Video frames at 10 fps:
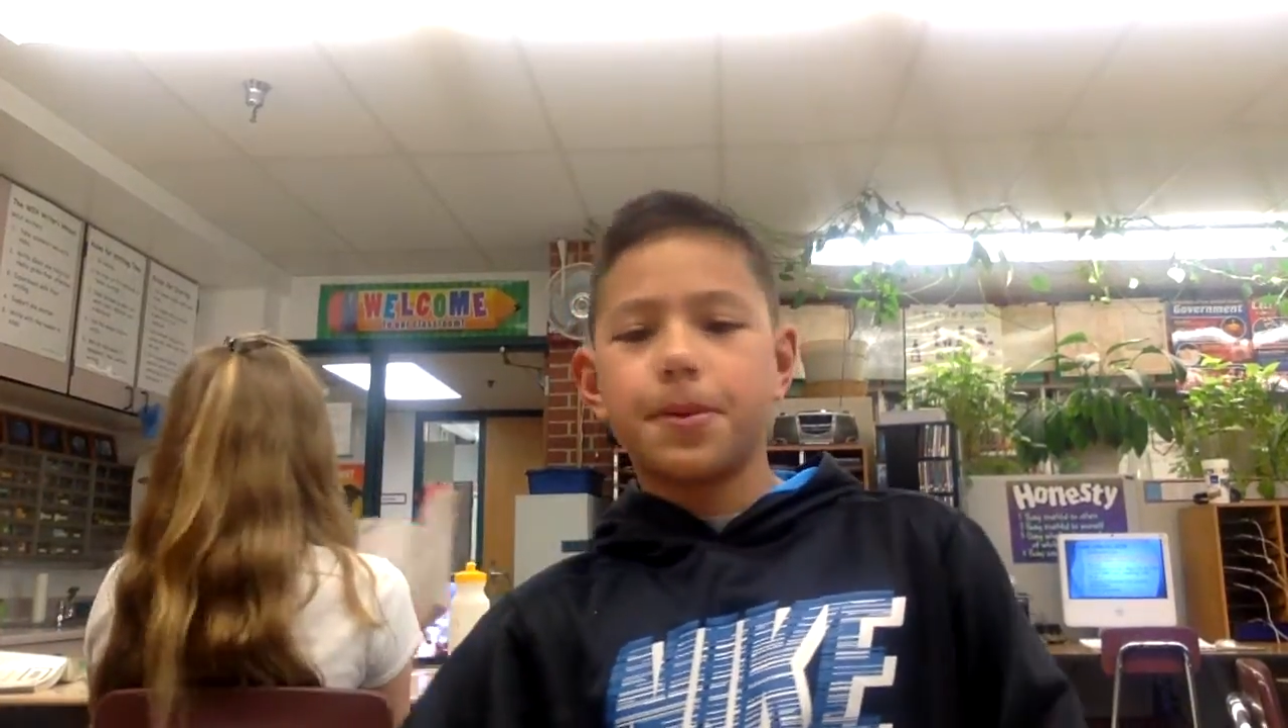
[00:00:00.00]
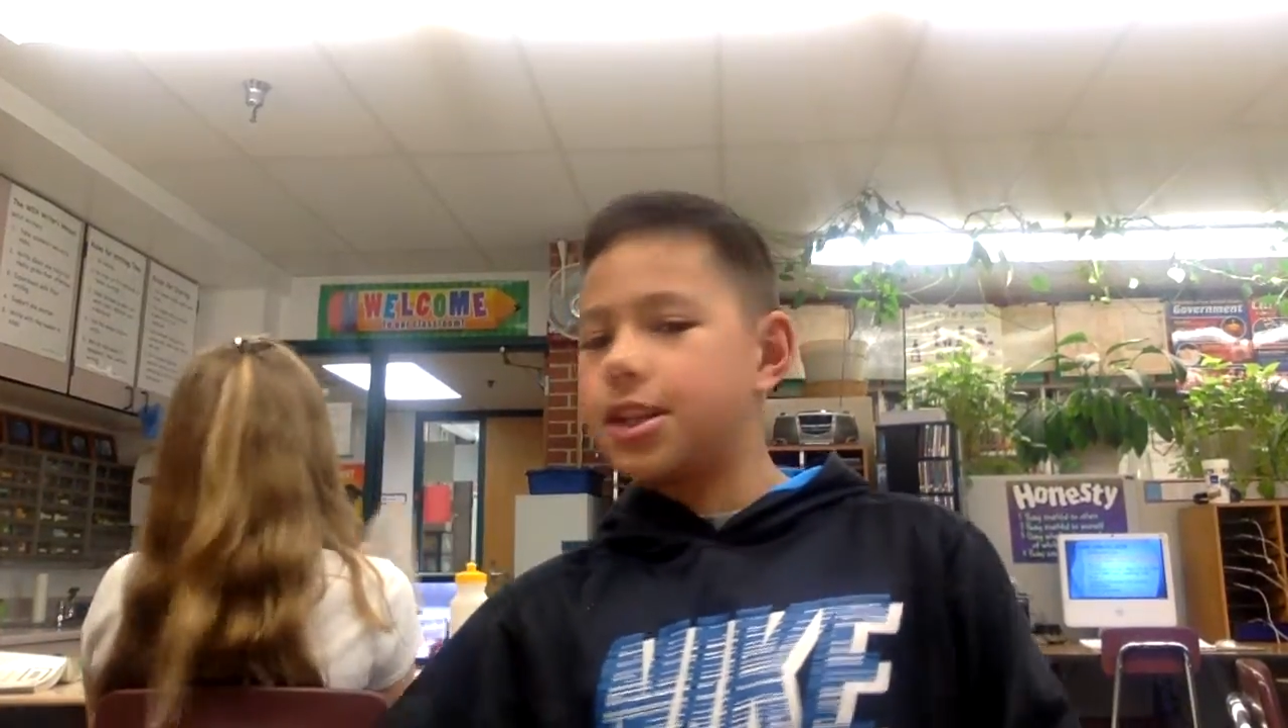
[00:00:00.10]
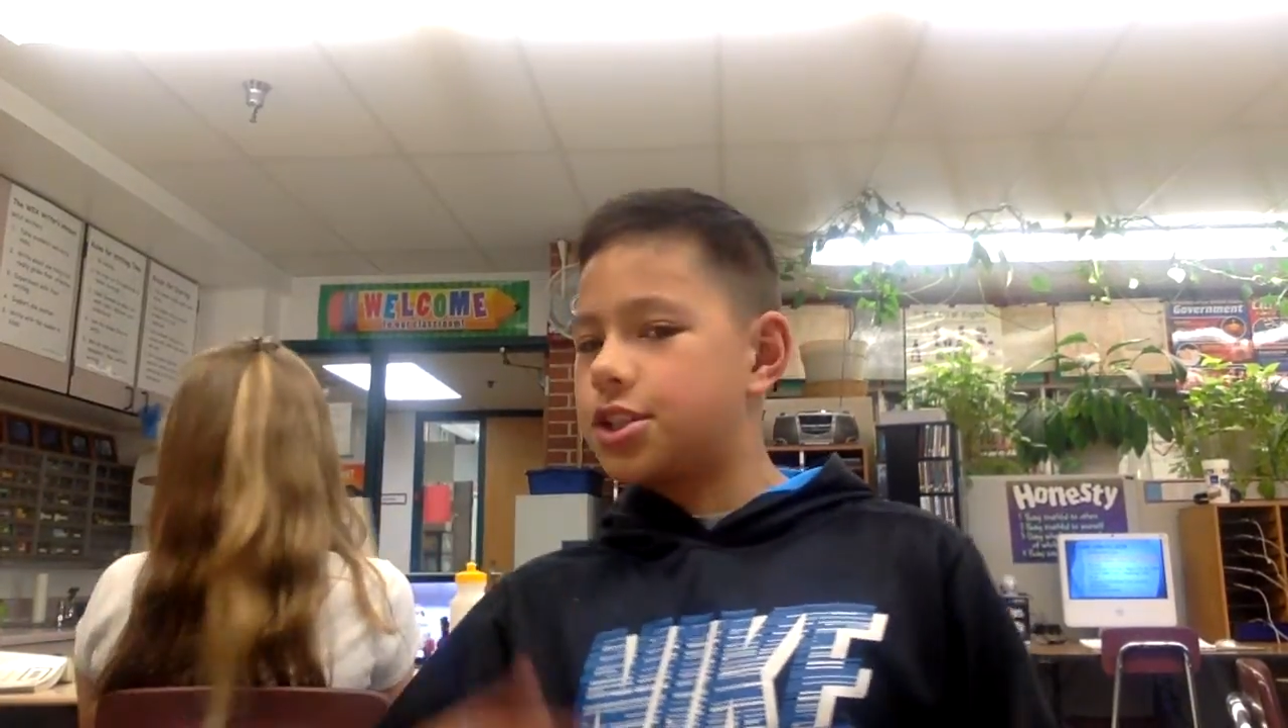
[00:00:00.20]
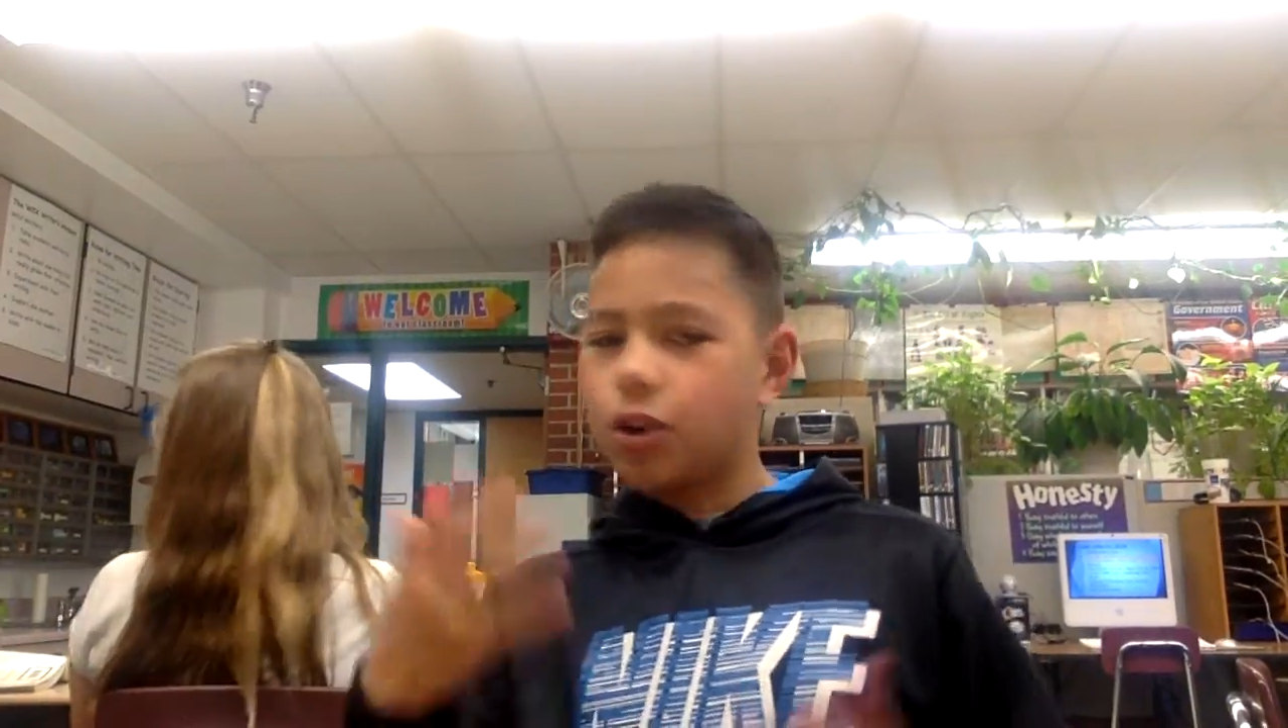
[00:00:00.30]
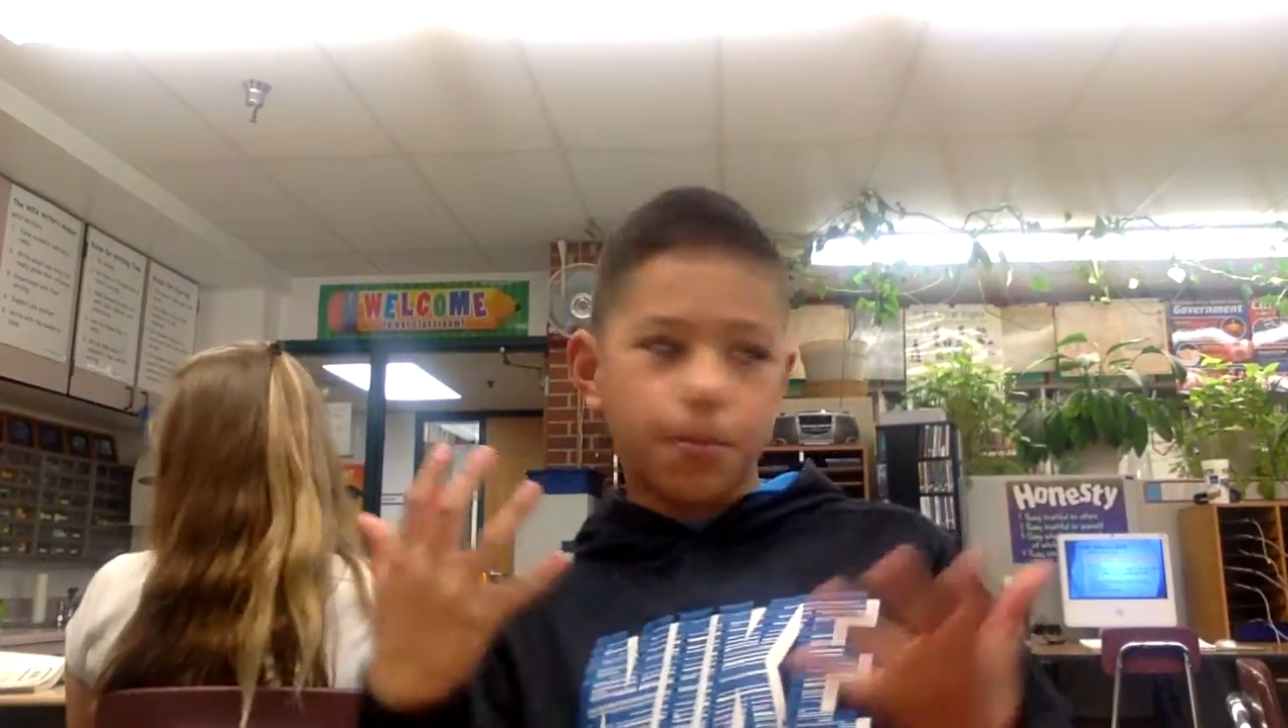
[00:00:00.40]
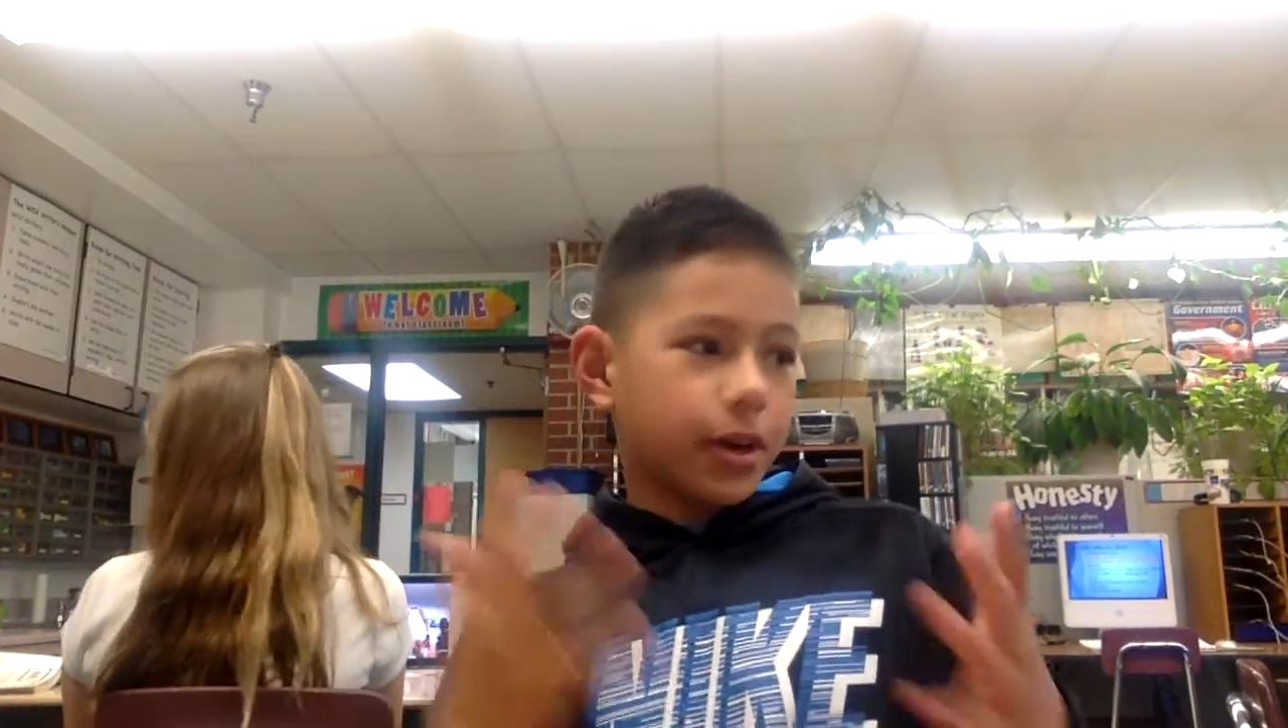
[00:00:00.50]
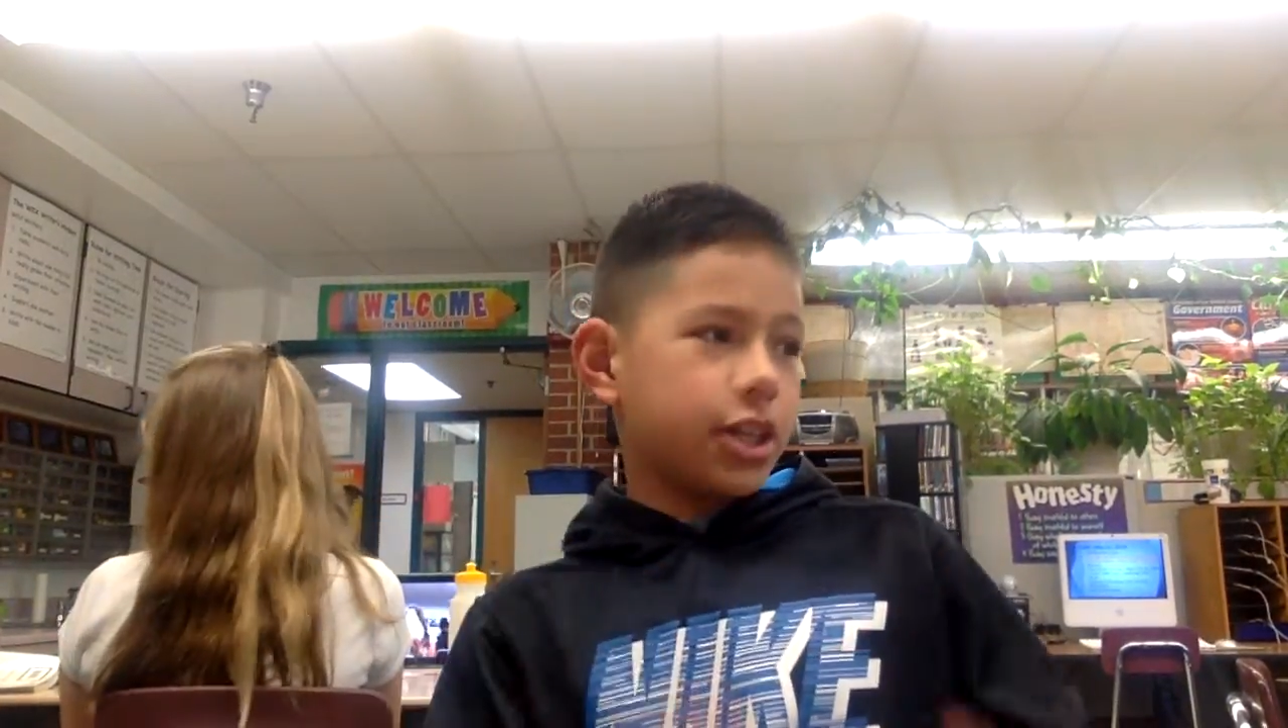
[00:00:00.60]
in his notebook.